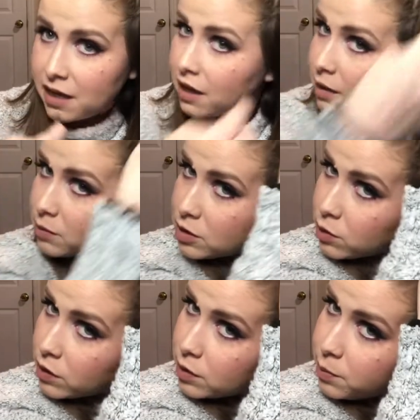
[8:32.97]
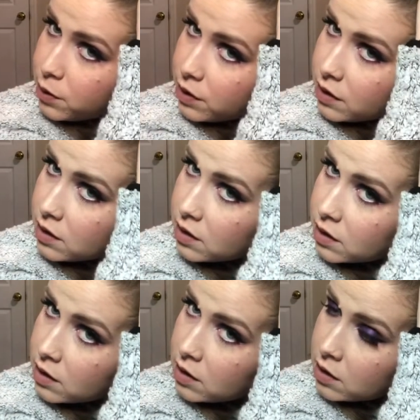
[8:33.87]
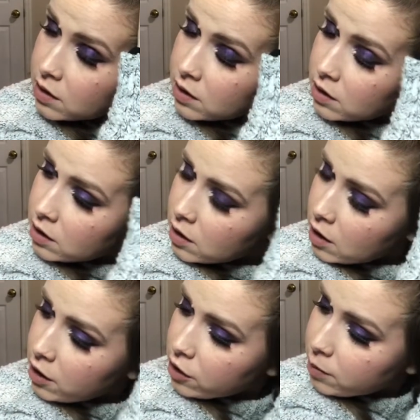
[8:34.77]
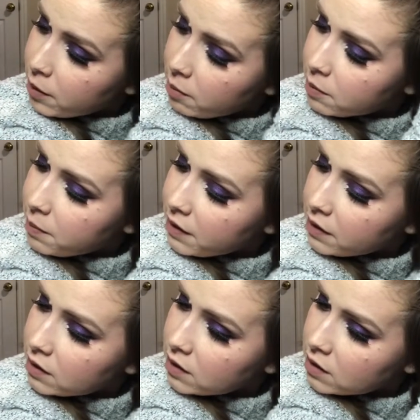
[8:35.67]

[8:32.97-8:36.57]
And I'm just going to put another bobby pin.